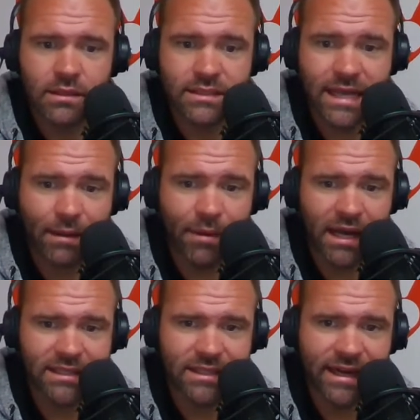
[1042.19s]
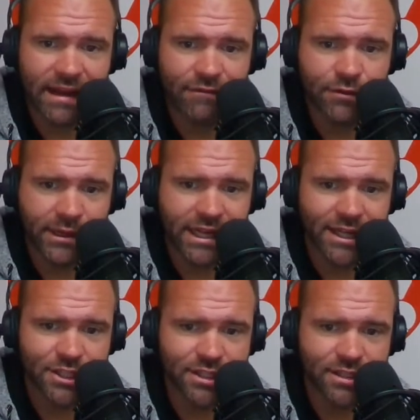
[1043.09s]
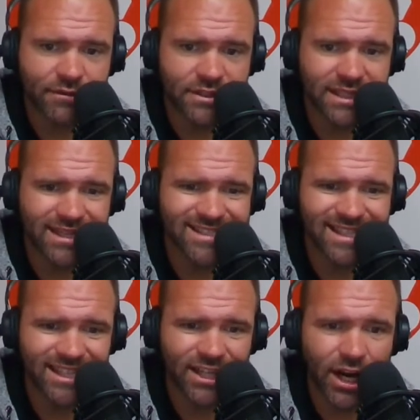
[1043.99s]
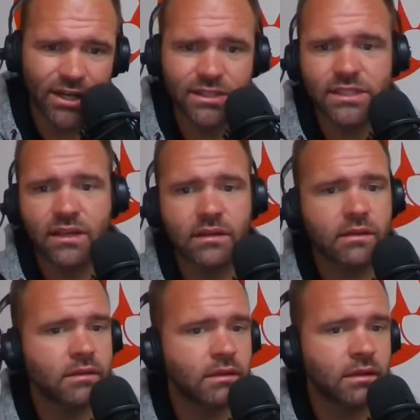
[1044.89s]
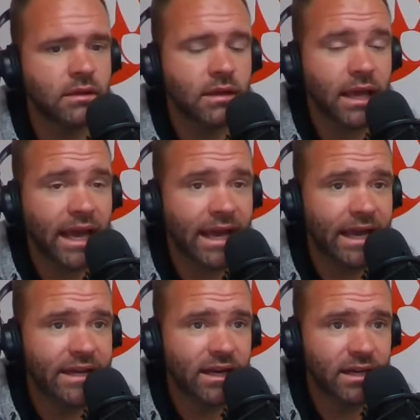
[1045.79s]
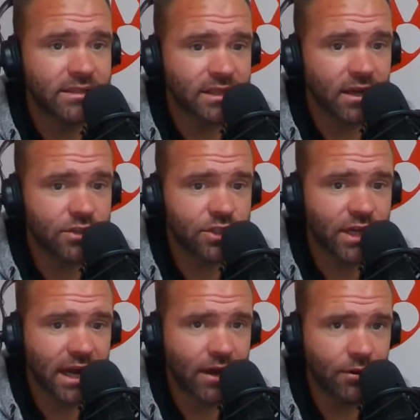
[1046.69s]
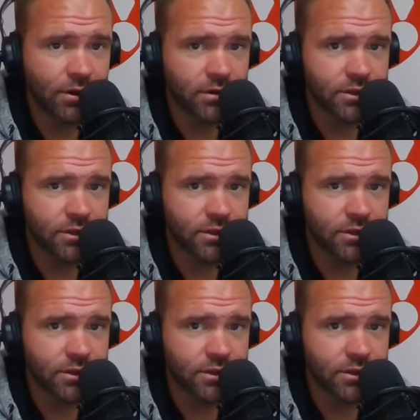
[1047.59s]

Zach Moss did have three catches for 16 yards and a touchdown.